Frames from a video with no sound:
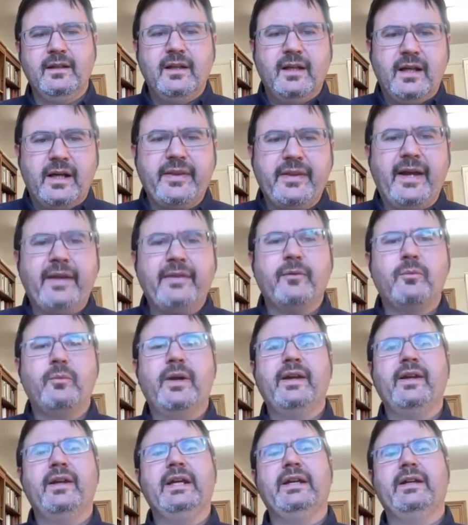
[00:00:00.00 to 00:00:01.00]
Another
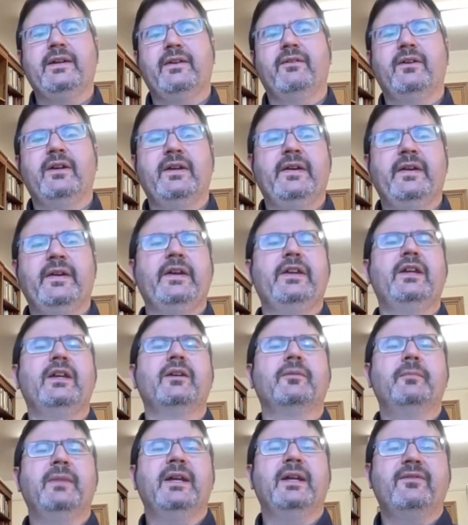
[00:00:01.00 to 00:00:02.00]
way
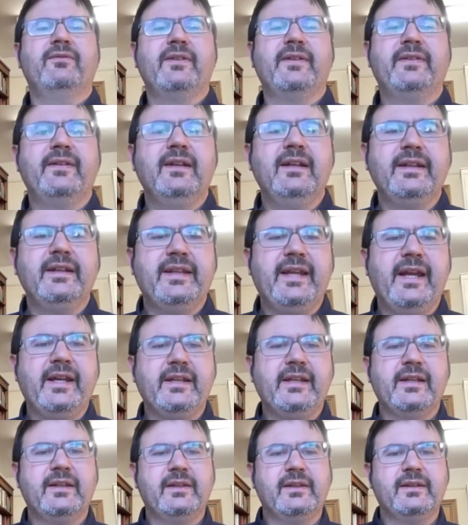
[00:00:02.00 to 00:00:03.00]
Hikmet
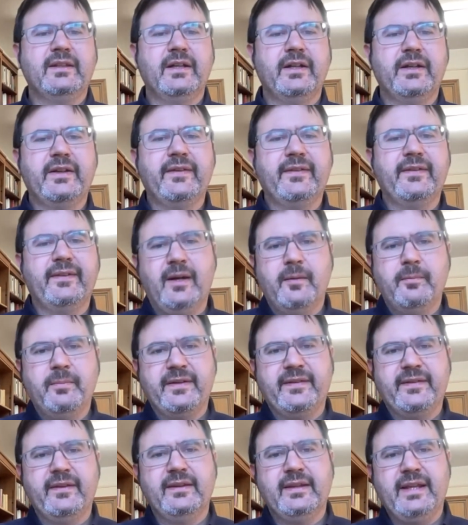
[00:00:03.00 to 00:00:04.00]
facilitated Turkish
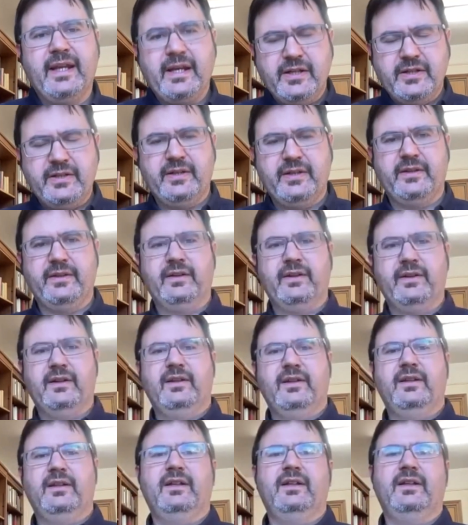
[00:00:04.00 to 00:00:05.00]
representation
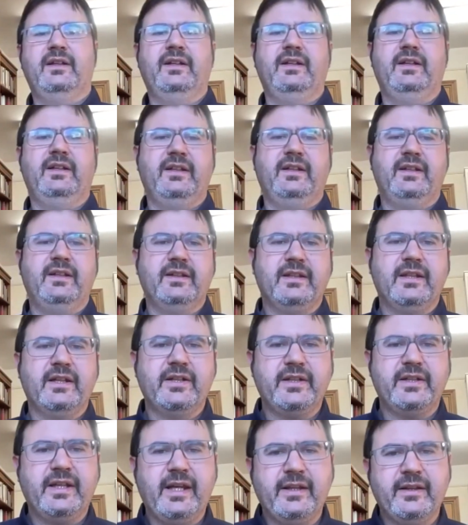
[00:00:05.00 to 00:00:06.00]
in
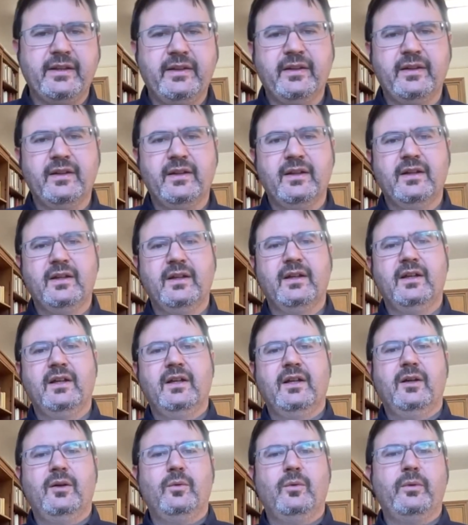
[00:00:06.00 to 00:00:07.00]
Tashkent
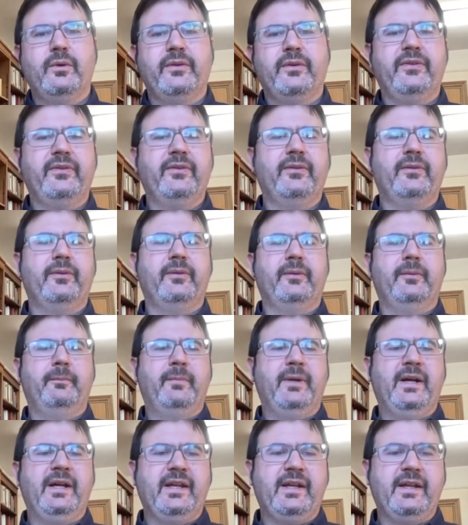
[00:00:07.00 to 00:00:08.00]
was
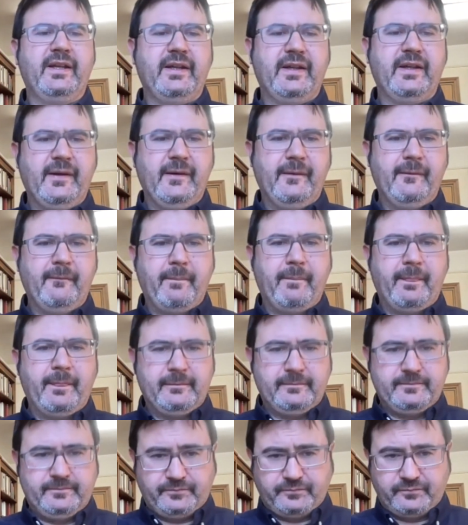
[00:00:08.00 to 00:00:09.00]
by
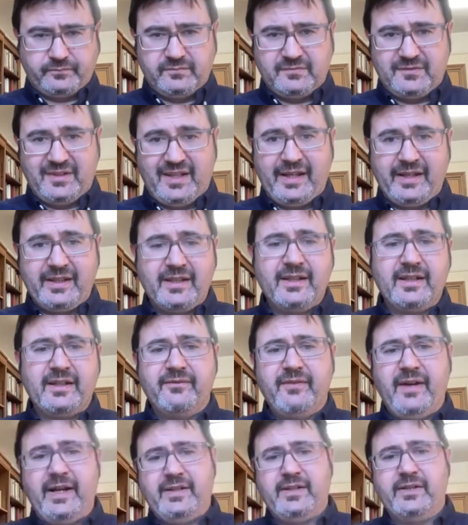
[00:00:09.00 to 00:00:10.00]
taking
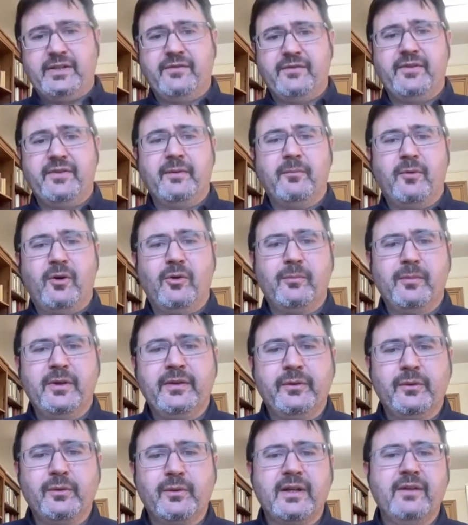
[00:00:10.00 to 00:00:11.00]
advantage of the
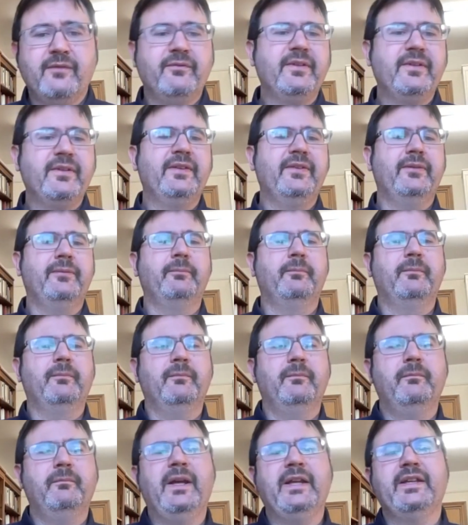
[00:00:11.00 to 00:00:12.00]
moment to convince
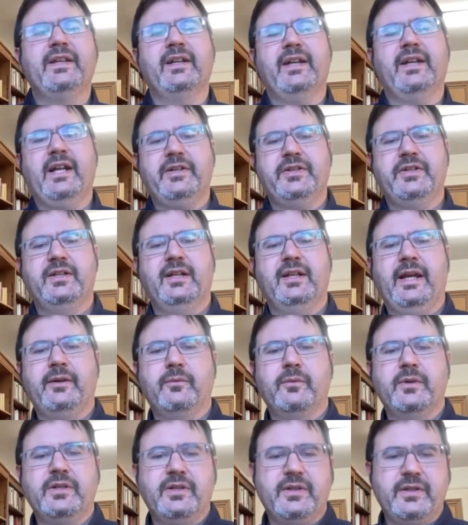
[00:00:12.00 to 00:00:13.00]
many Russian
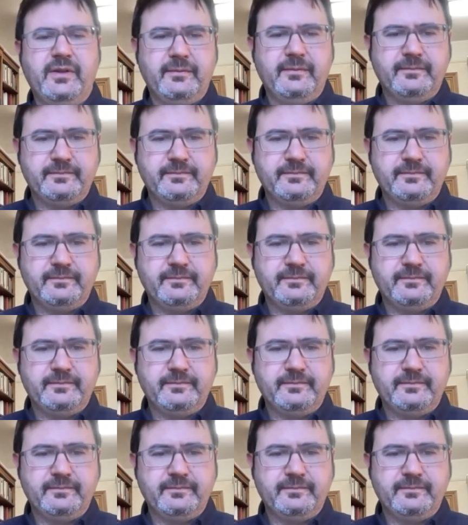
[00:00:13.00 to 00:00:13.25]
language,